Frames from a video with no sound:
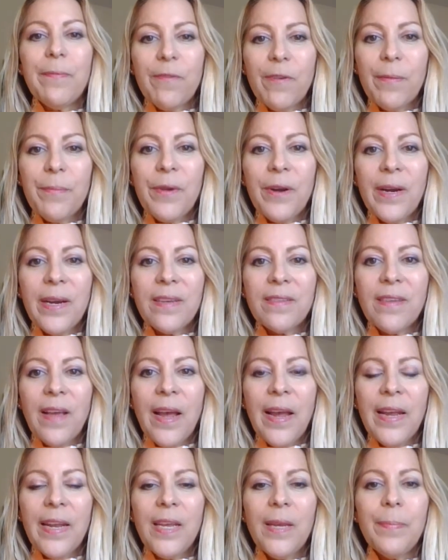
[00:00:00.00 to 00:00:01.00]
from your
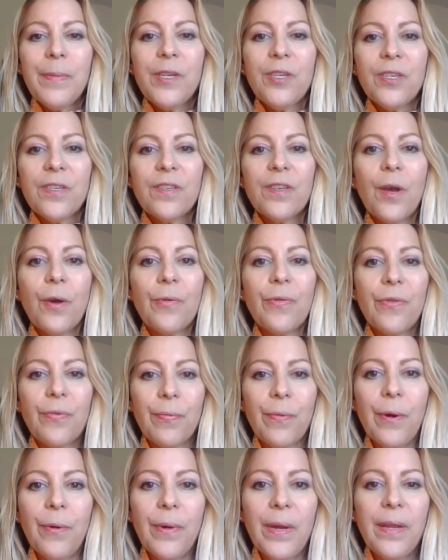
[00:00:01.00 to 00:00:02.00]
anxiety, but just go
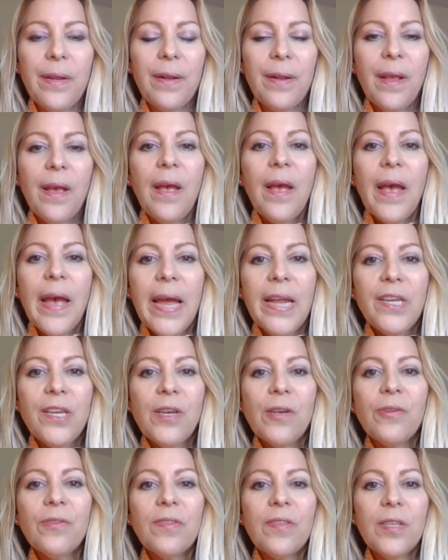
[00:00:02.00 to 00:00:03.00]
through it and
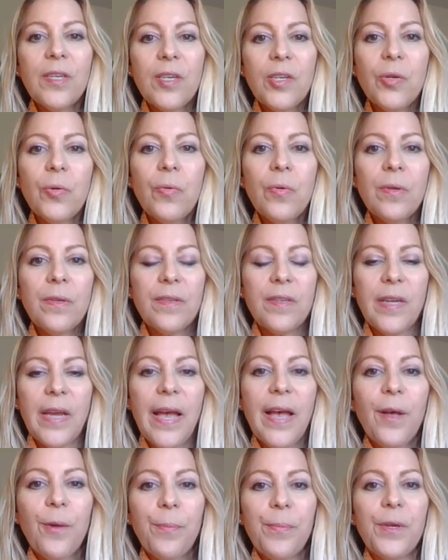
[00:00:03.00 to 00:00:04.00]
use the tools to
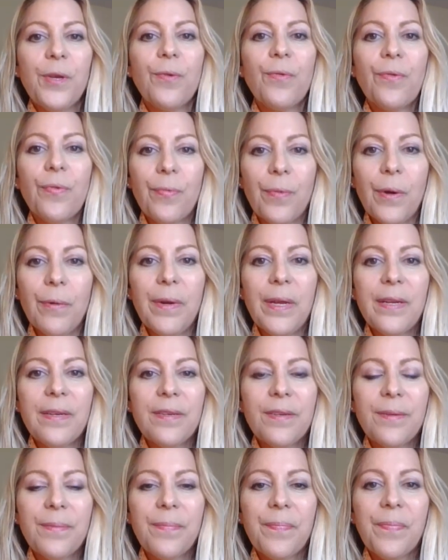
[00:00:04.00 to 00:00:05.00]
help you through
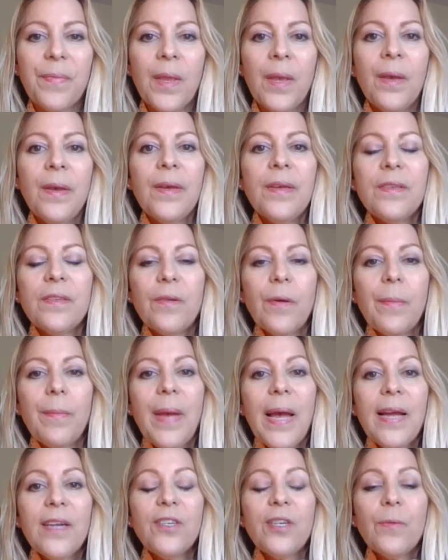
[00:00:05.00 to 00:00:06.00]
it. So
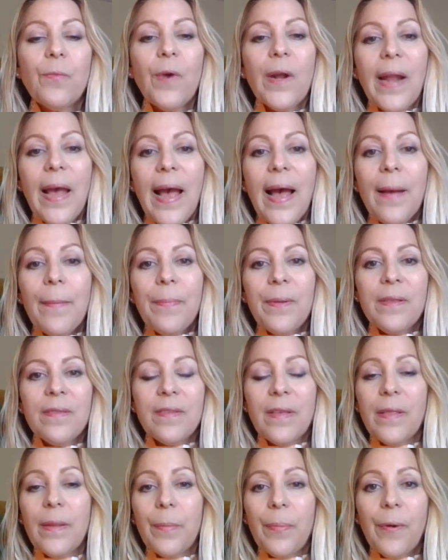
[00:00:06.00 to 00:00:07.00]
imagine what happens
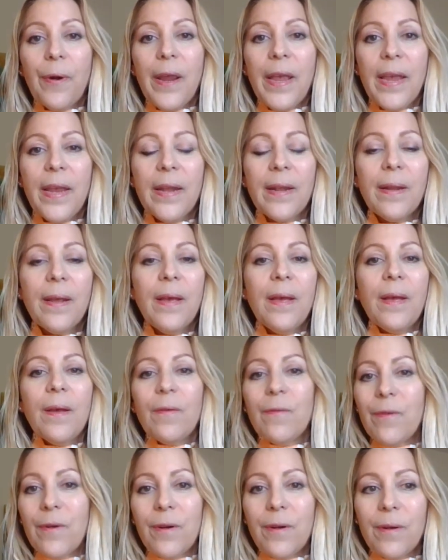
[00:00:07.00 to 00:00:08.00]
in the brain
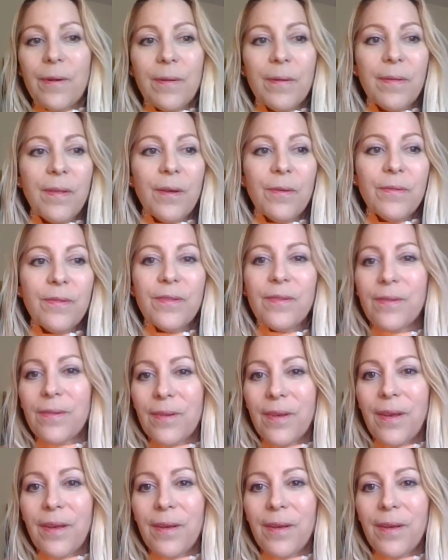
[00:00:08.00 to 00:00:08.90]
for those